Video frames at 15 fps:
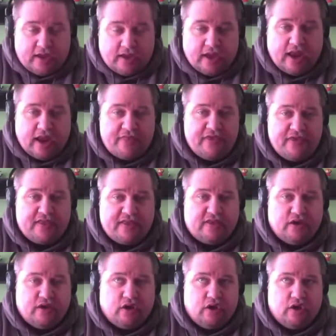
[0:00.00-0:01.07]
and I think that
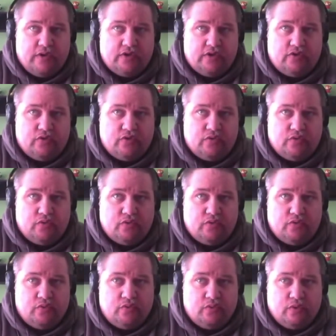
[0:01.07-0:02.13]
they're going
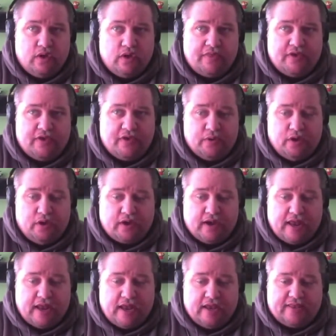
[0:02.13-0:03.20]
to... I think we're
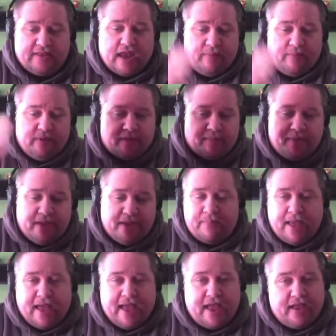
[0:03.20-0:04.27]
looking at, like, that'll be the big
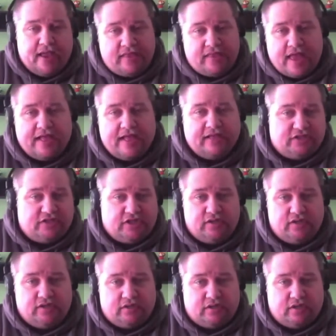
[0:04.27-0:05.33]
bang that ends
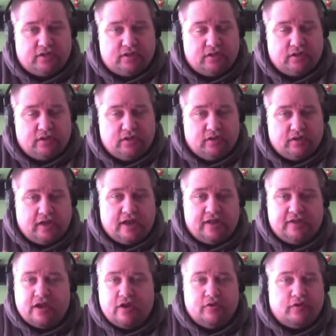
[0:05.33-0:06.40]
the
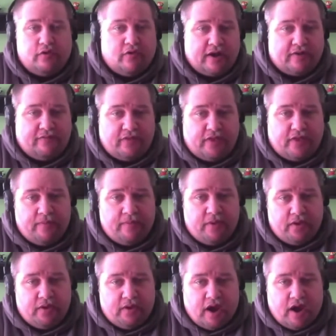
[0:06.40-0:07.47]
Nintendo Direct for them.
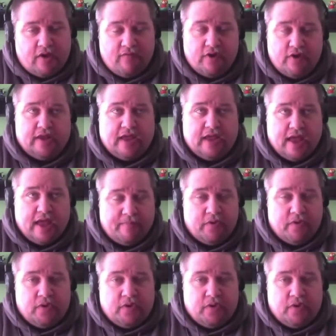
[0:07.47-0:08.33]
I really am